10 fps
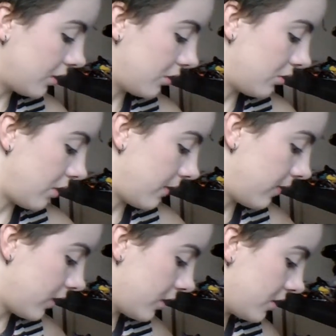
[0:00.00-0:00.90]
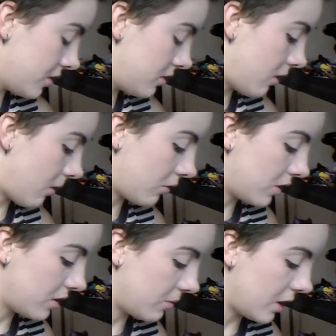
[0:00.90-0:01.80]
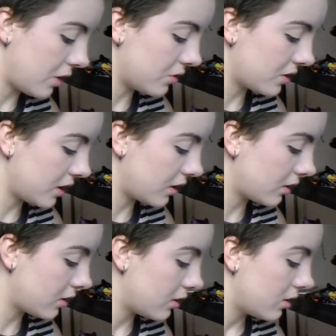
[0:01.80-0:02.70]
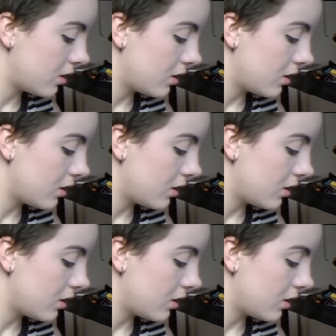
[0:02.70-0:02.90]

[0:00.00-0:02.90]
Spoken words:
So at first, I'm going to be using